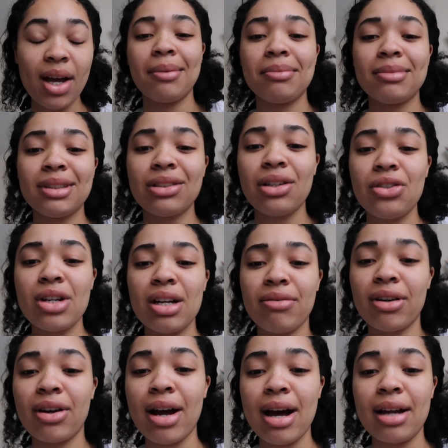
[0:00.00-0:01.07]
I'm still trying to
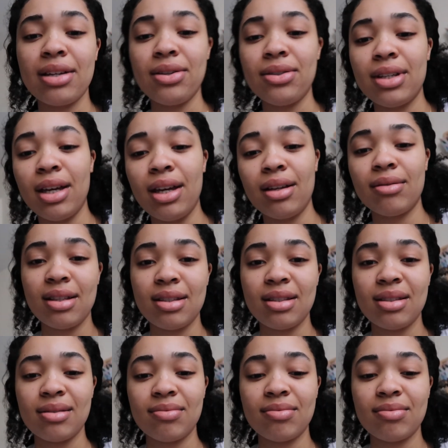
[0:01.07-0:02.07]
figure out how to use it. It's